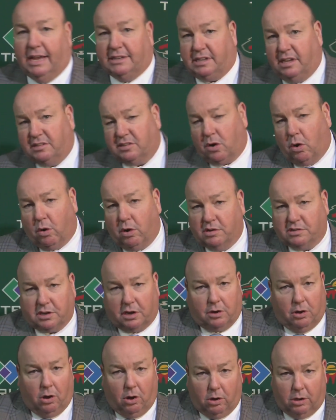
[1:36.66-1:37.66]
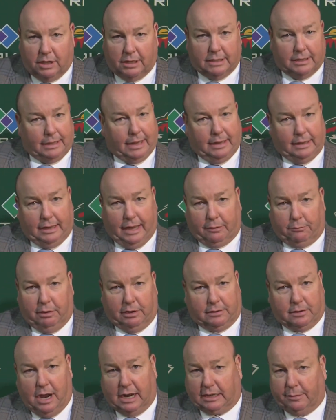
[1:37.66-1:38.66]
guys. He scores a goal, and like we
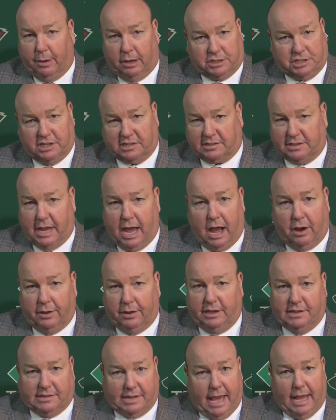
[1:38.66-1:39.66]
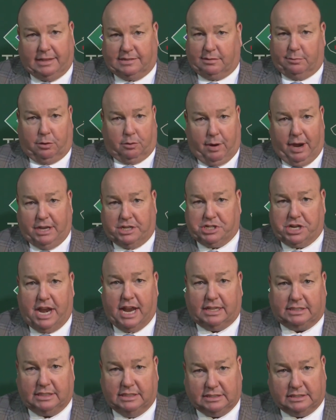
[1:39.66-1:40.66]
talked about just now, he's had some great
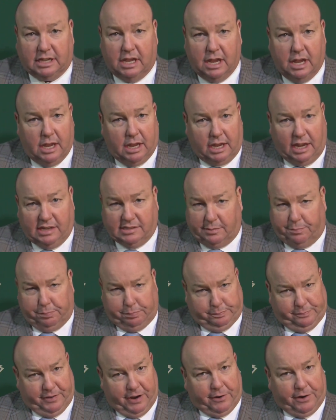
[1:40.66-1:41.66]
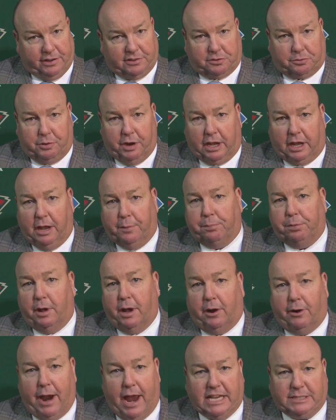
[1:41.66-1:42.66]
chances. He's a very streaky
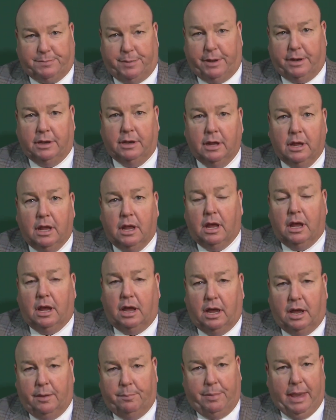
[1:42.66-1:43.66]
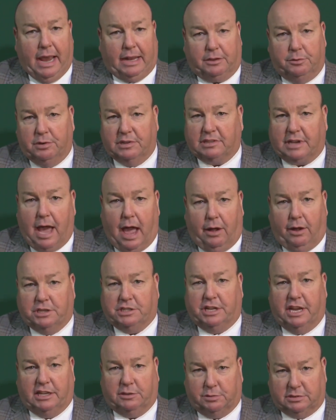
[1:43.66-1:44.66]
player, has been back to his college
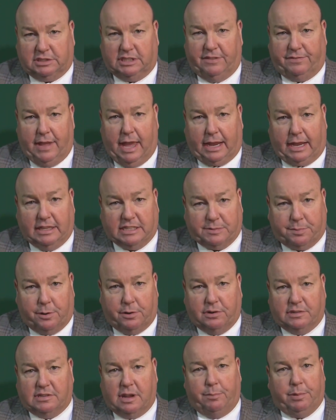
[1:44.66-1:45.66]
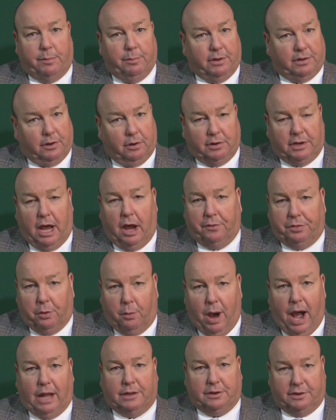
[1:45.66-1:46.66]
days. We'll see if that can spurn something, but no doubt the
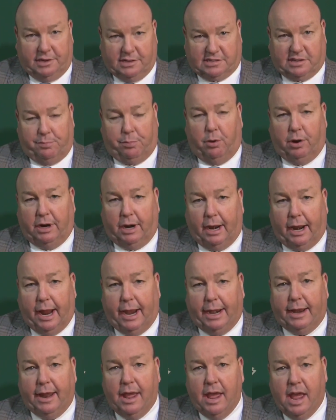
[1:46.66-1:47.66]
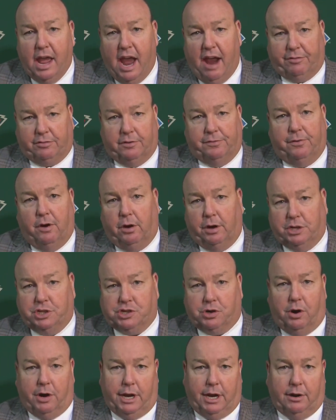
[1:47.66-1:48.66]
Wild are disappointed tonight after falling
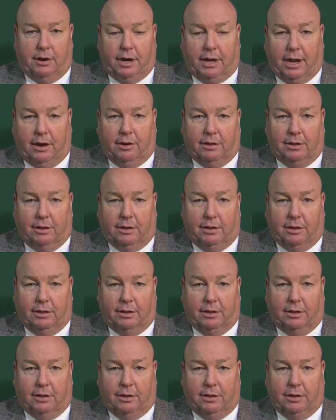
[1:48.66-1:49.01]
short here in